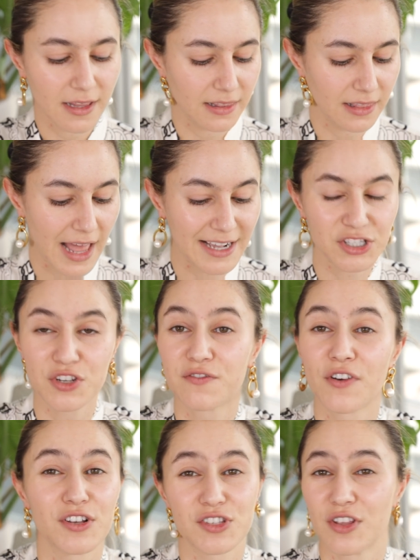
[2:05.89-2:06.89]
like to
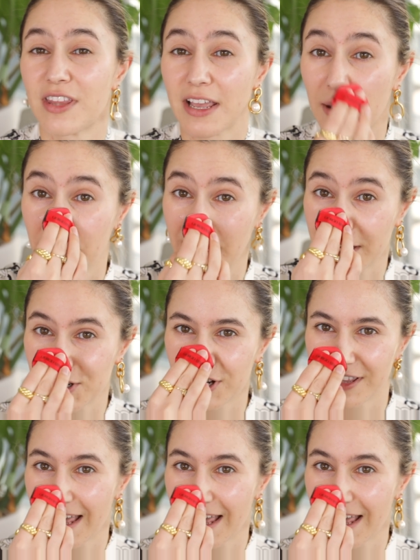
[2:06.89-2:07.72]
focus on their complexion.